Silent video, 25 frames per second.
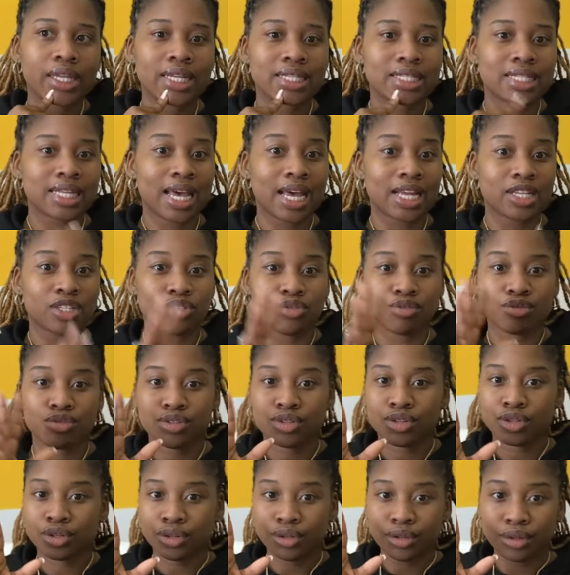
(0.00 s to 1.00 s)
let's say I do
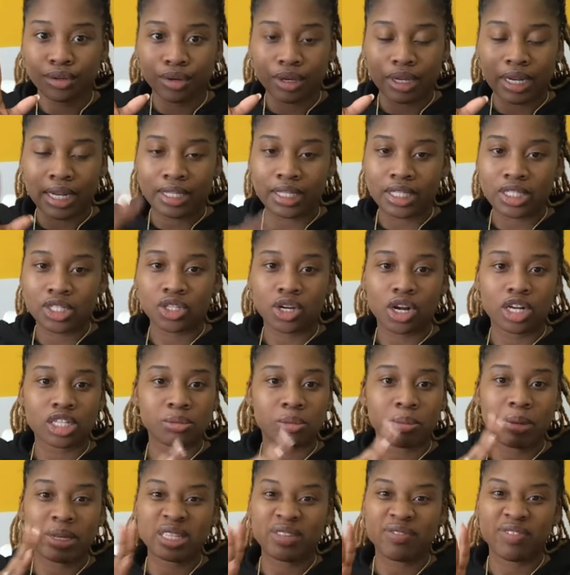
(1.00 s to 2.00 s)
two and I just charge
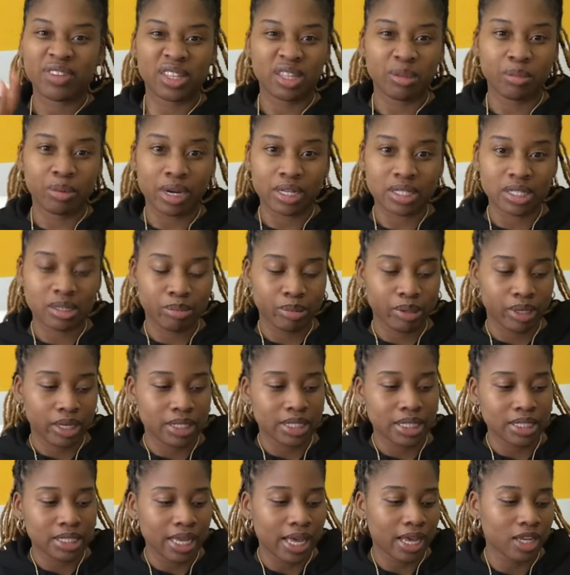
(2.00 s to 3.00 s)
them basically $50 a piece.
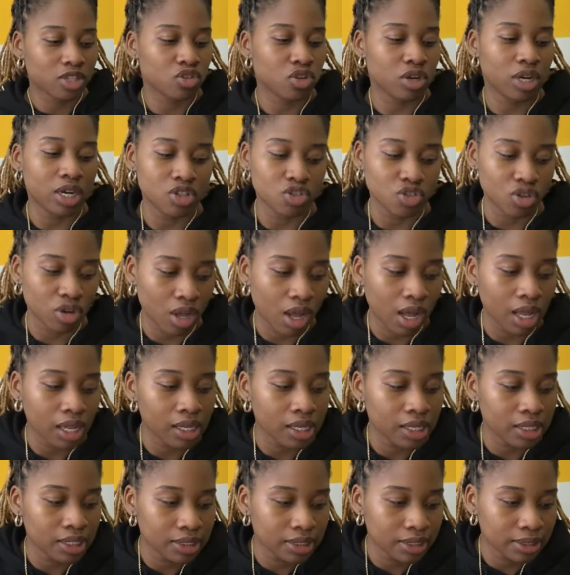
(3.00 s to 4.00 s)
That's an extra
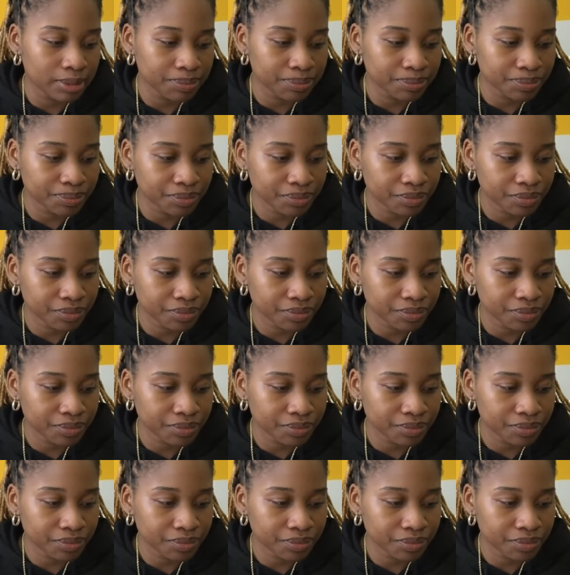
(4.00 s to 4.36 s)
$100.